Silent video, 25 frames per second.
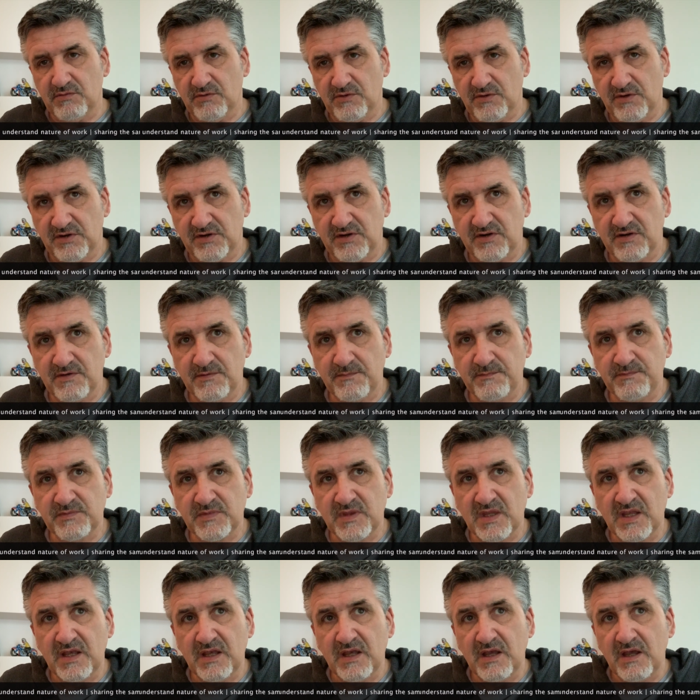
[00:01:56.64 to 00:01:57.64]
work.
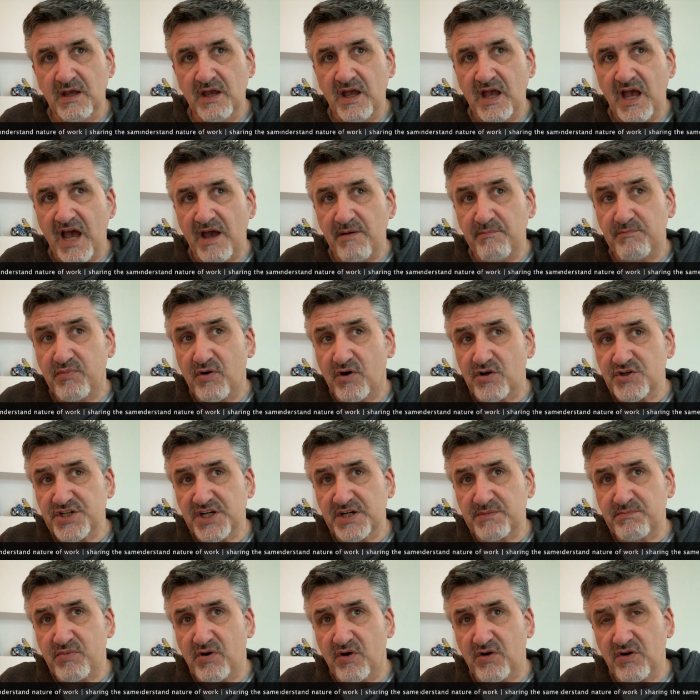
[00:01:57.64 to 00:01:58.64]

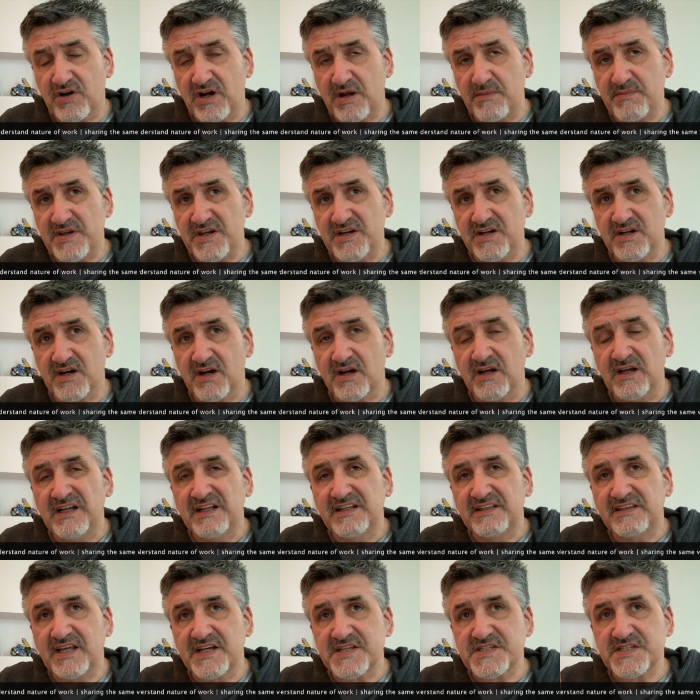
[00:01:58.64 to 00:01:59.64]
Project program here
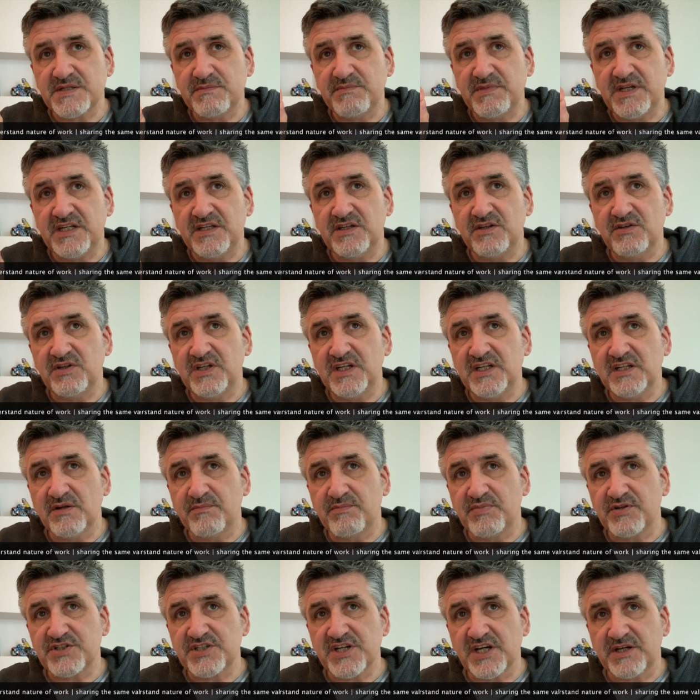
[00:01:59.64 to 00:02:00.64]
doesn't mean you need a
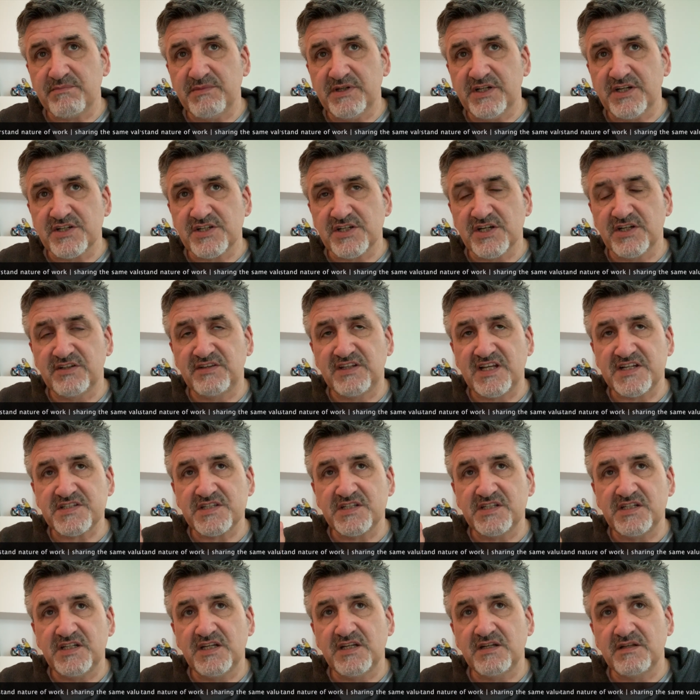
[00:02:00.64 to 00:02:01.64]
project manager. It
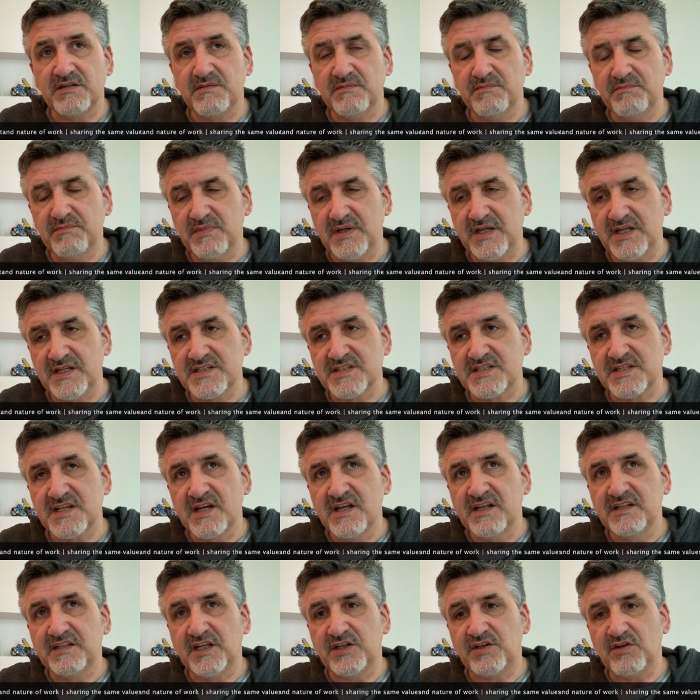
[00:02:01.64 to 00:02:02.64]
doesn't need, means
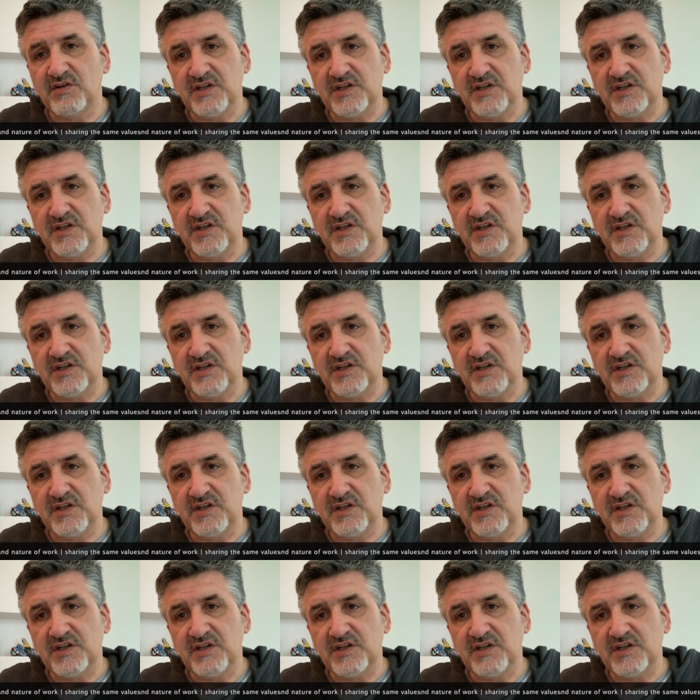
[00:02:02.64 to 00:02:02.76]
that you